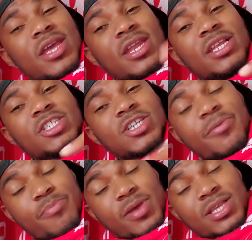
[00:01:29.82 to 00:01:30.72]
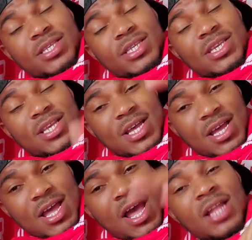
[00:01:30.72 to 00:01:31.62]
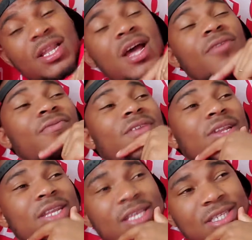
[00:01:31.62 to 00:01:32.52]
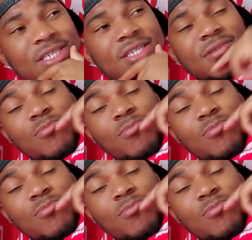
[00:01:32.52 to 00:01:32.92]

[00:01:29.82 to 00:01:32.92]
in the Champions League at Anfield this season.